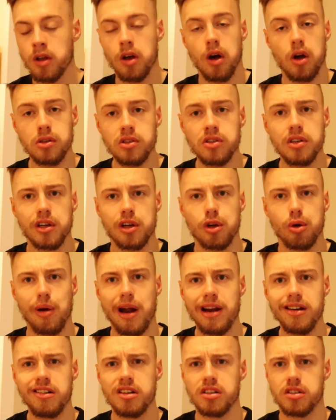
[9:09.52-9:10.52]
Also, the
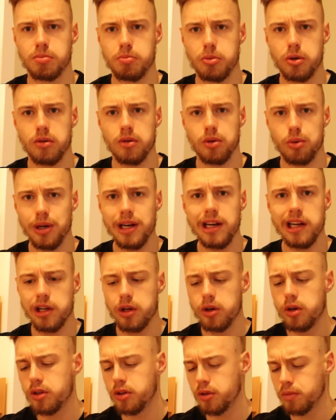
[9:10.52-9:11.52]
crunch is really
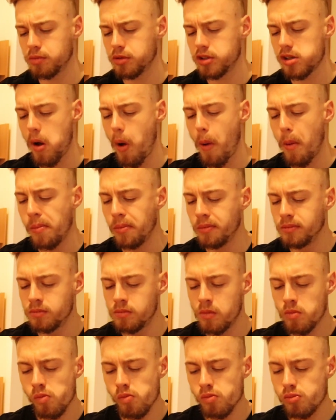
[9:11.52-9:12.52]
good, so
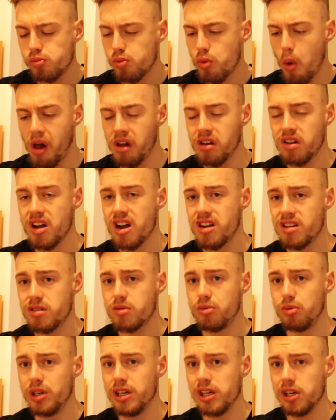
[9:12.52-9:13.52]
it tastes
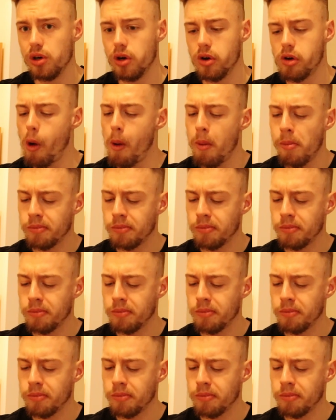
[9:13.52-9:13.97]
really good.